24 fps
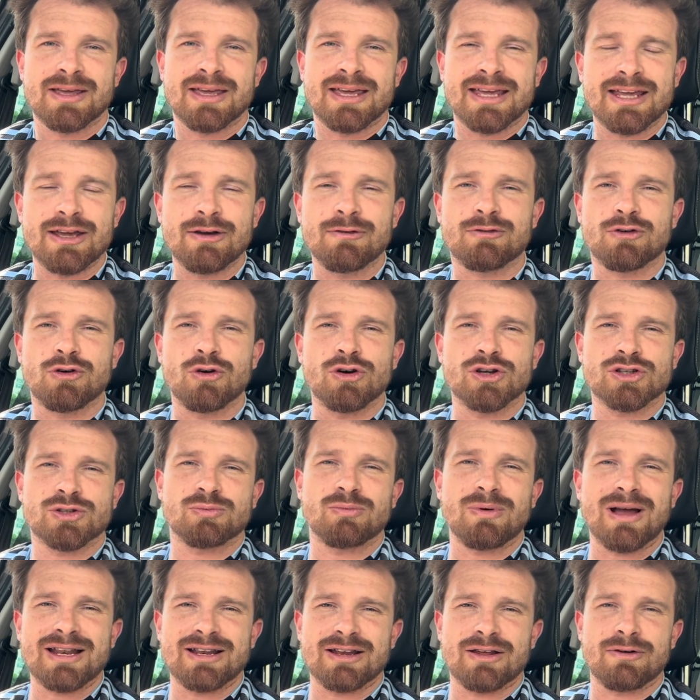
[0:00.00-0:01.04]
He, of course,
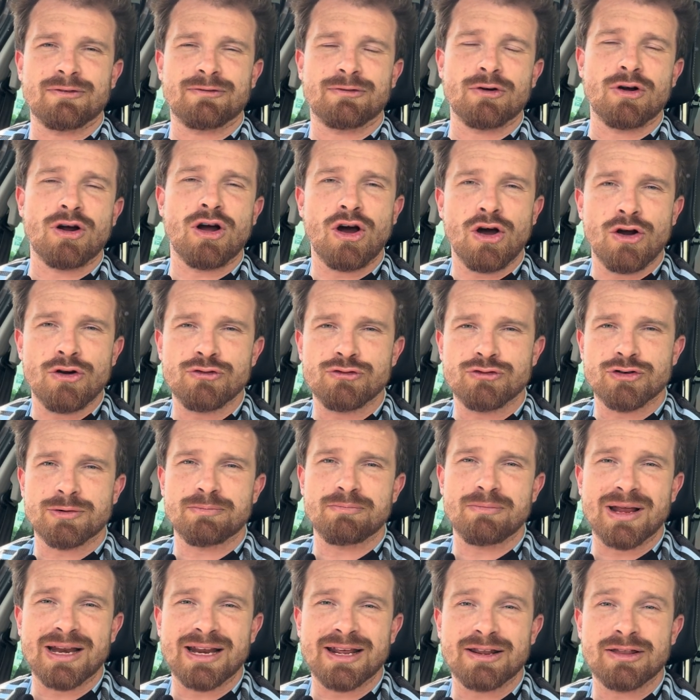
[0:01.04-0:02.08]
went for 100
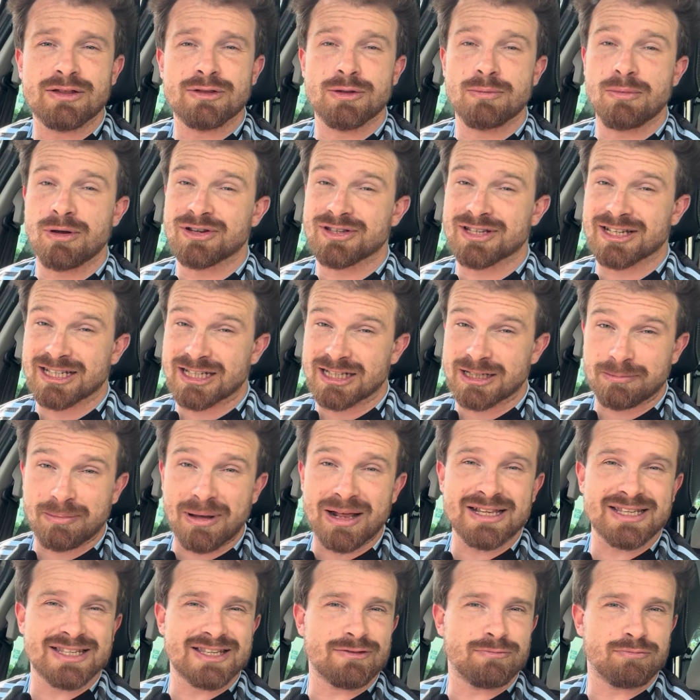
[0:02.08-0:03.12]
million, the most
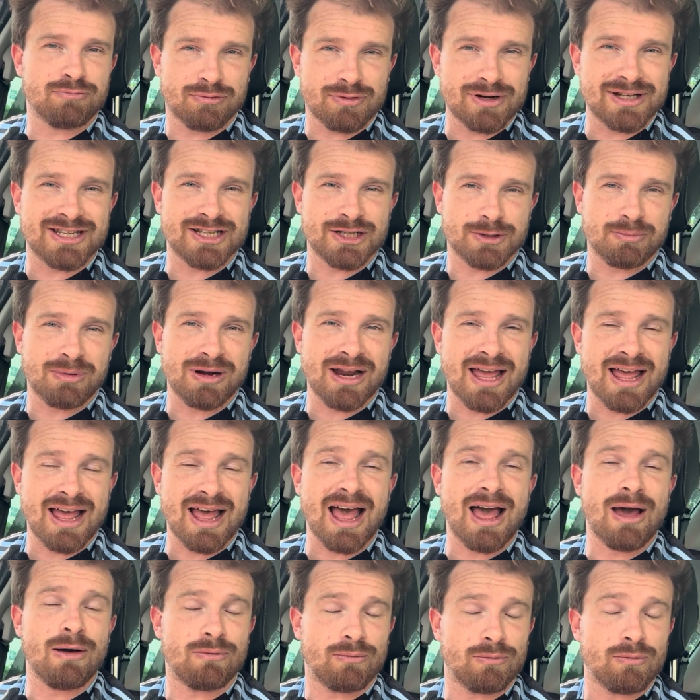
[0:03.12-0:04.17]
expensive British player
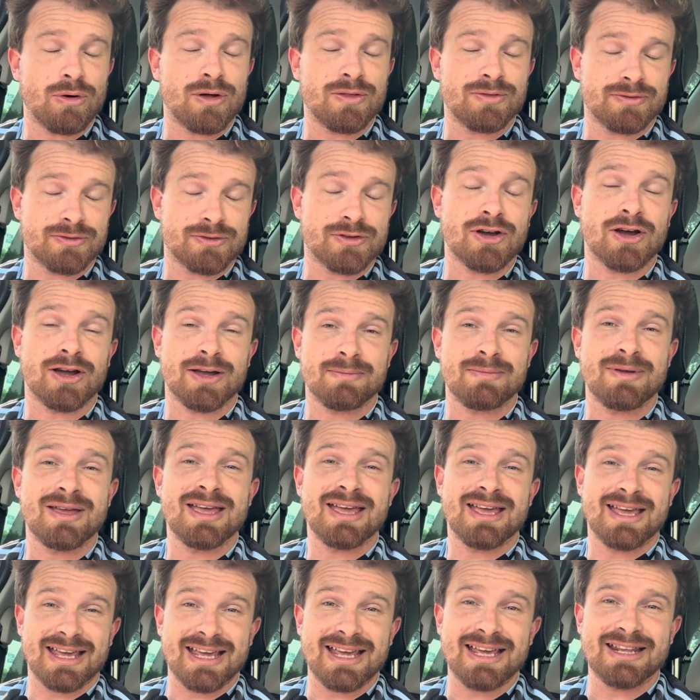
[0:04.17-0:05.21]
at one time
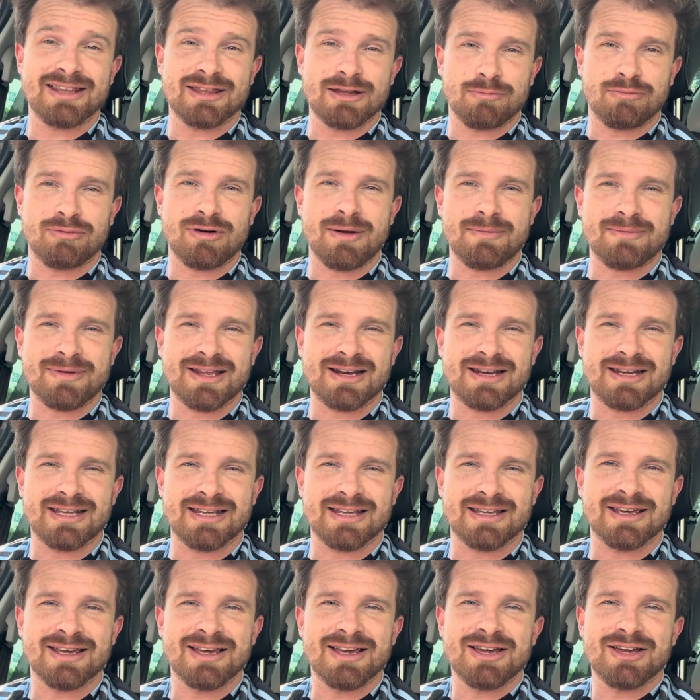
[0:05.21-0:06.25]
in the Premier
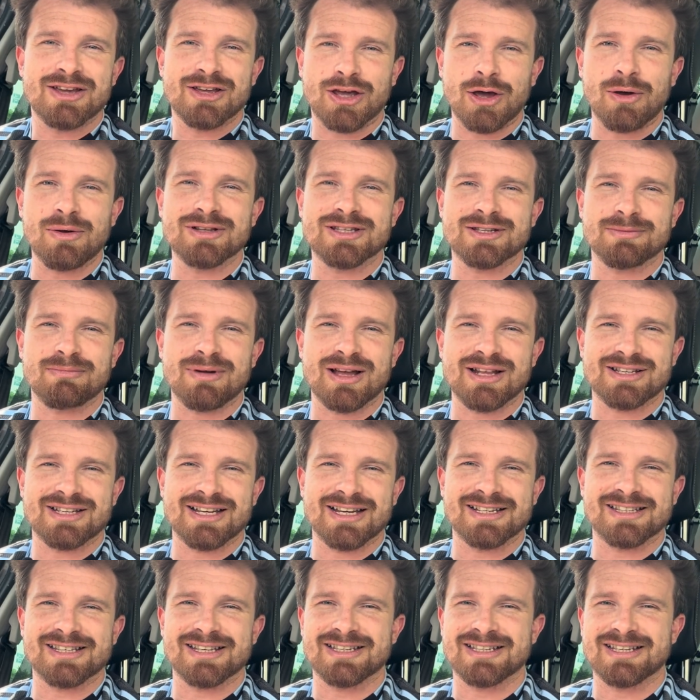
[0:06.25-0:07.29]
League, going to
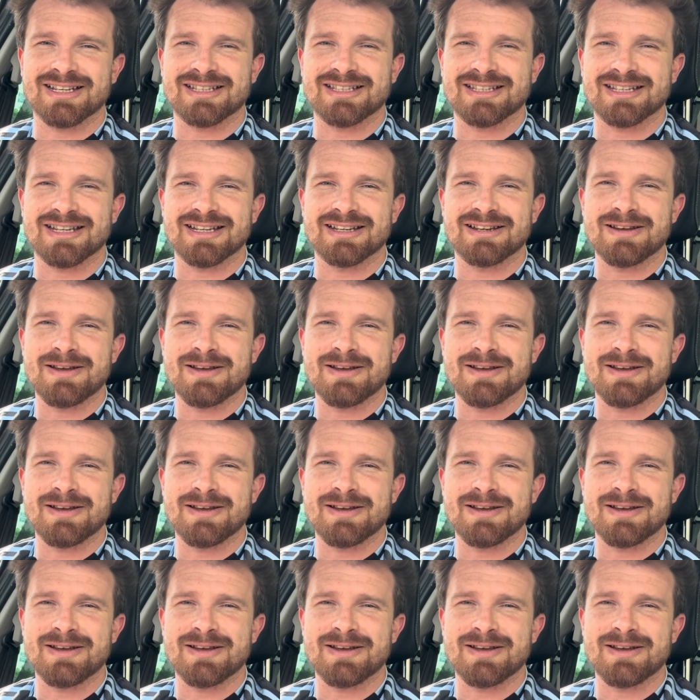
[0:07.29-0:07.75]
Manchester City,